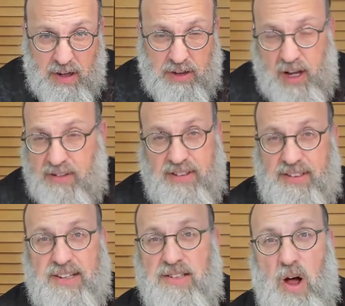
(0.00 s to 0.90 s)
Tyson
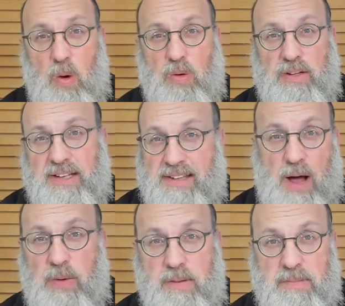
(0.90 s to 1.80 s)
says no, that's
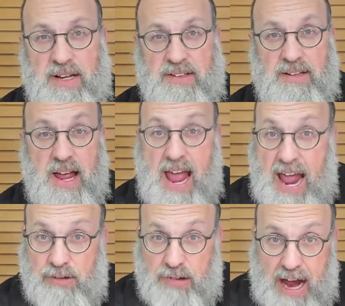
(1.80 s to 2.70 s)
not what it means.
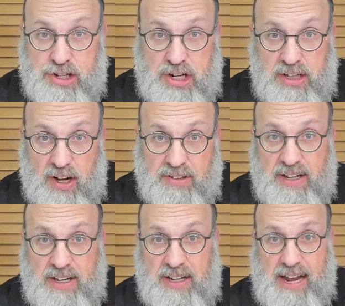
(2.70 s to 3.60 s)
And Rashi
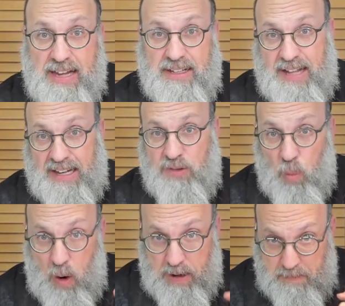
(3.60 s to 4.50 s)
doesn't indicate that that's
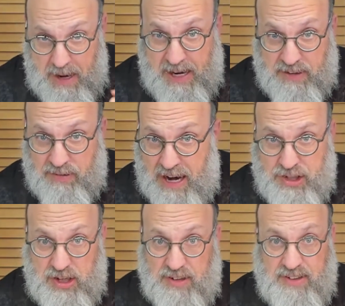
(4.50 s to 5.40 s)
what it means.
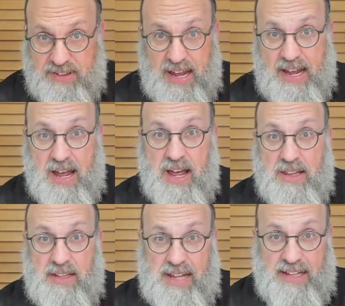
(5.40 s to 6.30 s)
Rashi doesn't say
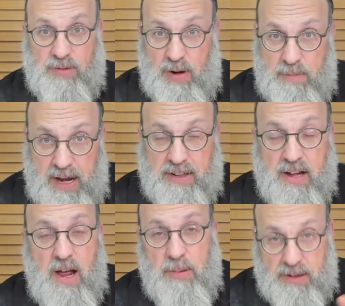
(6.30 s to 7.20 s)
that that's what it means.
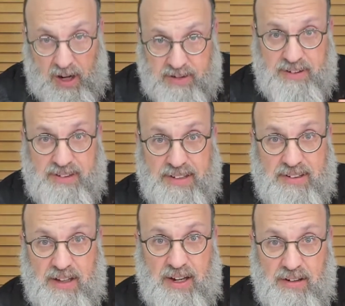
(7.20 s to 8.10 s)
But Tyson says
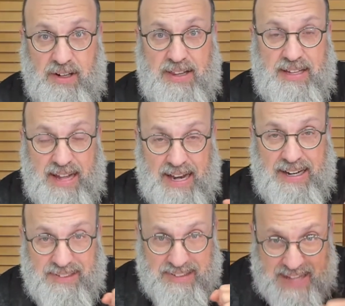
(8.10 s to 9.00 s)
clearly that that
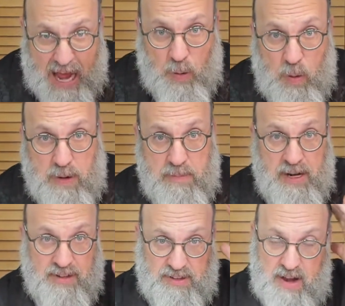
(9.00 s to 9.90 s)
is not what it
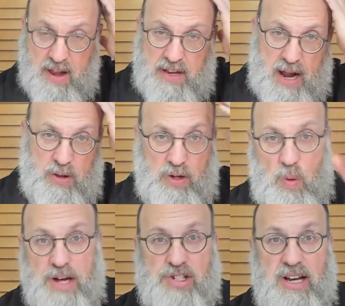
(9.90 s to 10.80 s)
means. Now, the
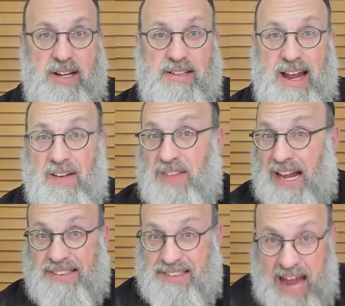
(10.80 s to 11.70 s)
question is, if
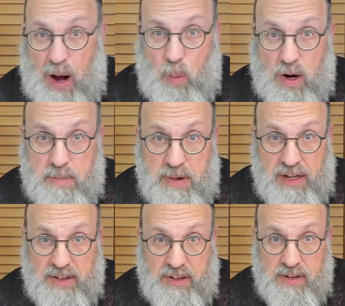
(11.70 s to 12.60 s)
that's not what it
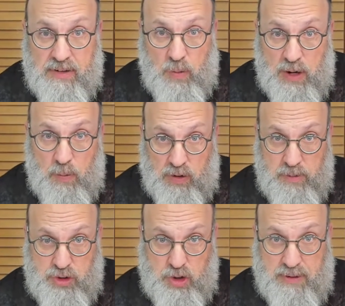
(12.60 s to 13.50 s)
means, what, what
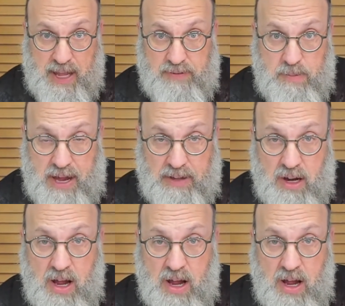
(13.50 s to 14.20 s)
Rabbi Yehoshua ben Levi meant,